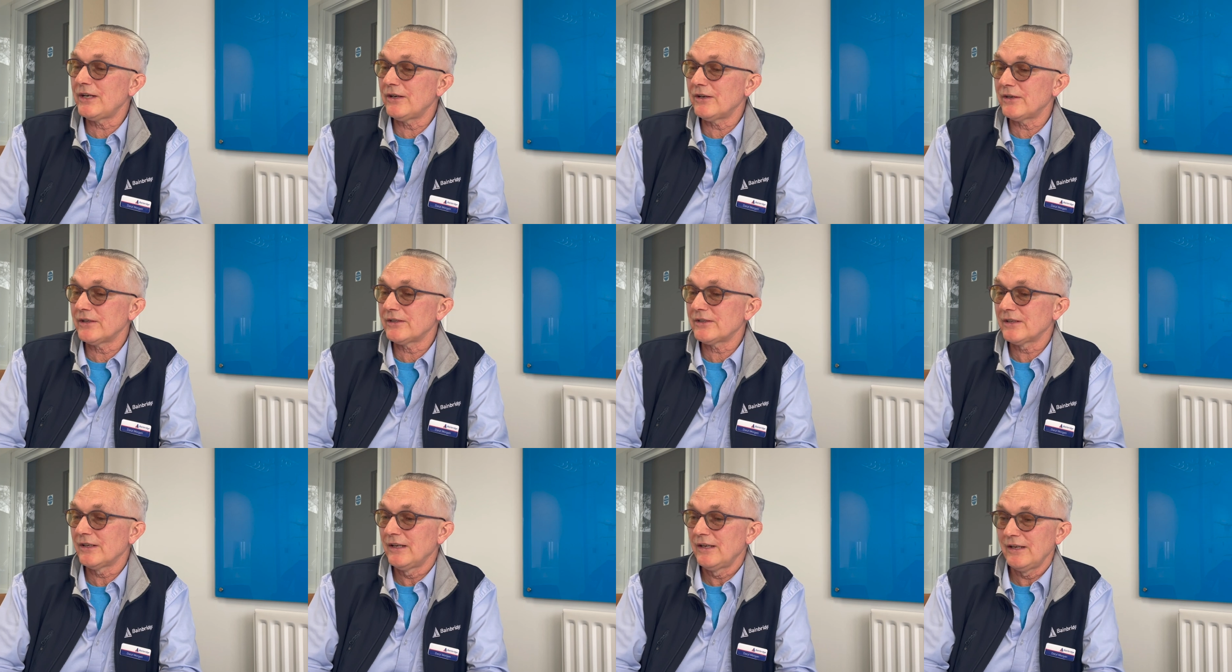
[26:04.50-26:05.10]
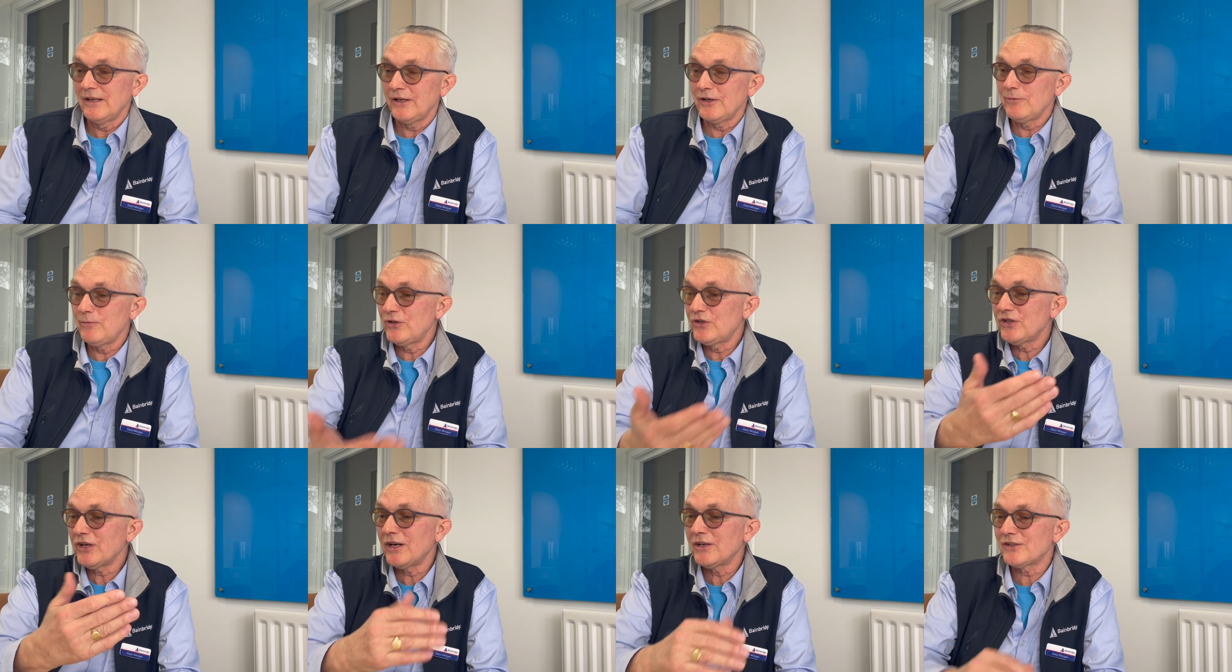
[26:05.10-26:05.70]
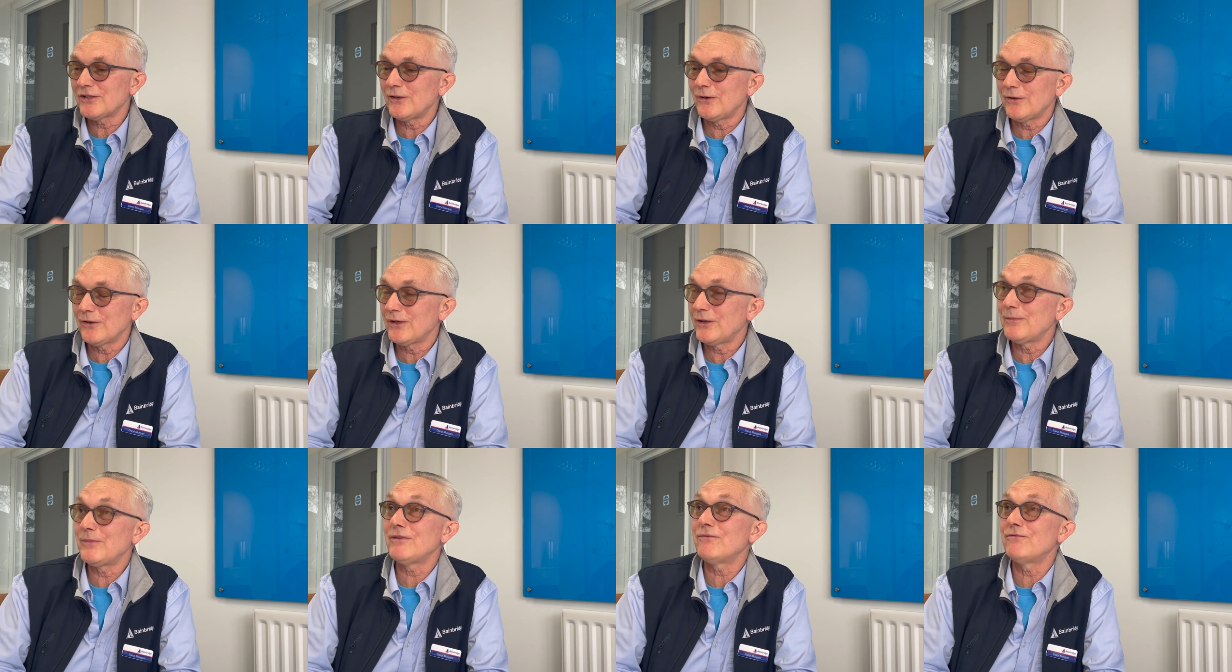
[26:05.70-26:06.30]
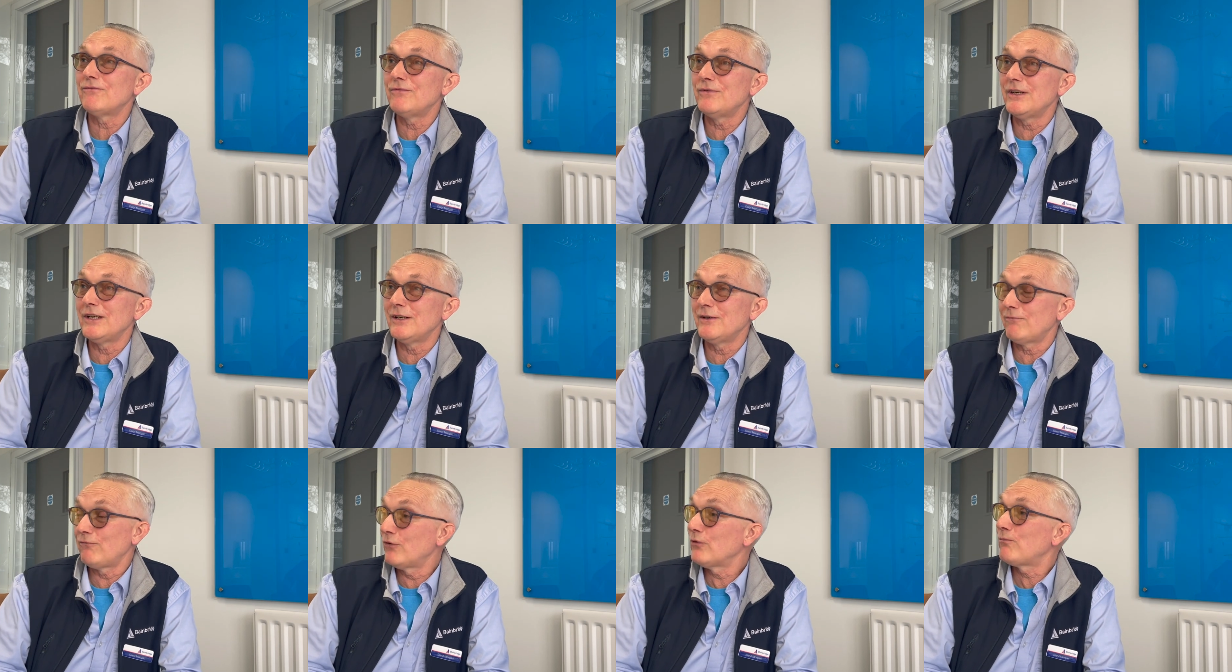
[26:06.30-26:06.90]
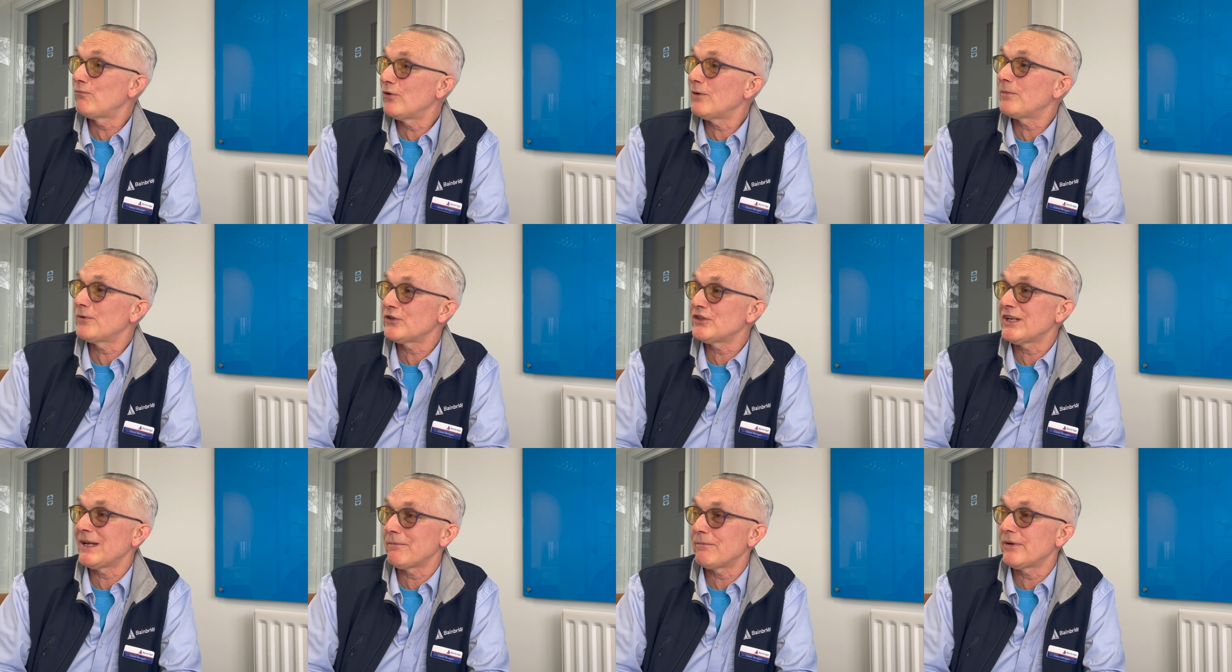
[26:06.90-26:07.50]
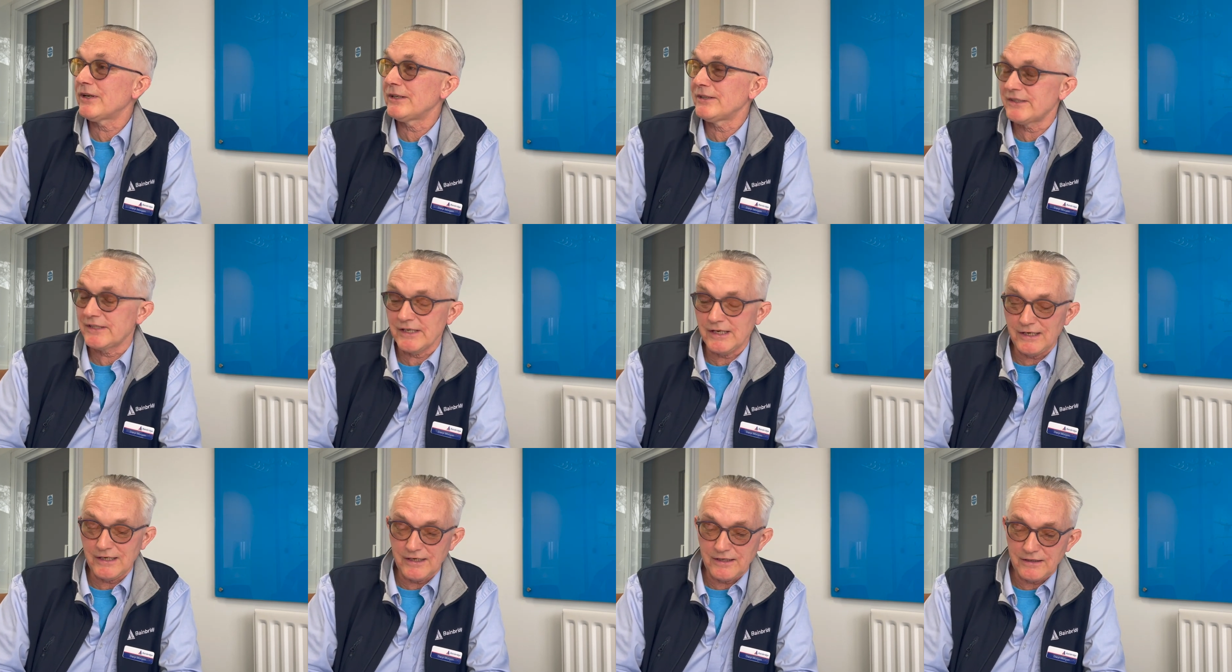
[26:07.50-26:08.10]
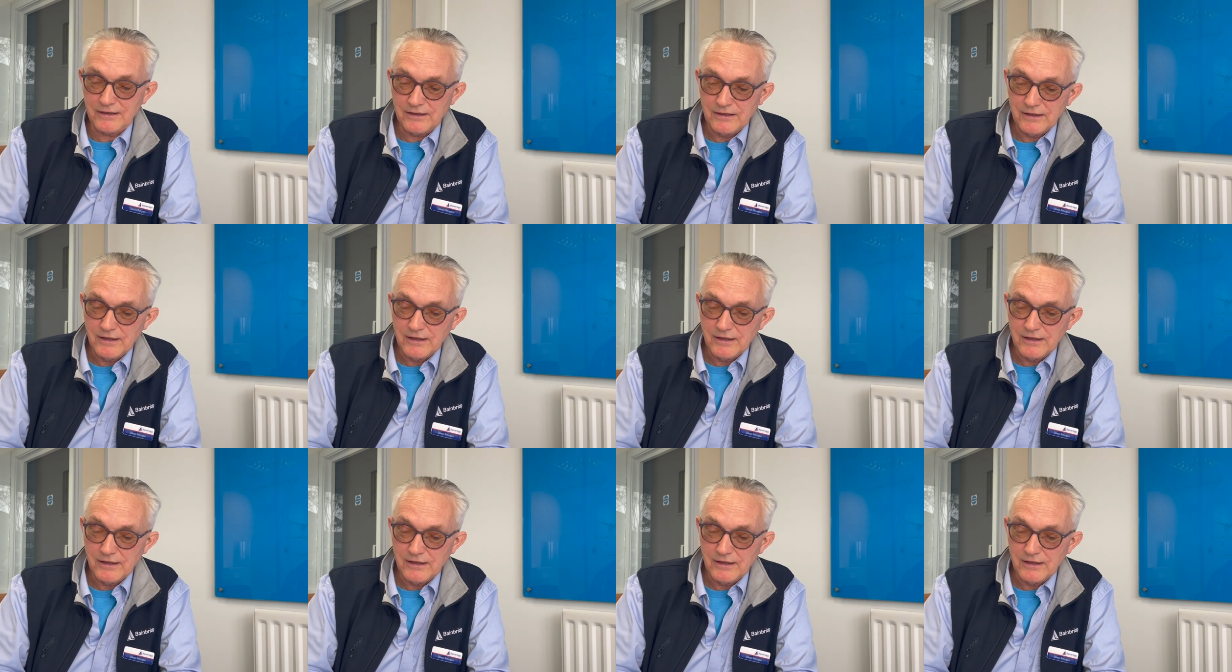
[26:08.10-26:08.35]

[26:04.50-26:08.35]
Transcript: nice, and you'll be charged along, and it'll be really proper champagne sailing.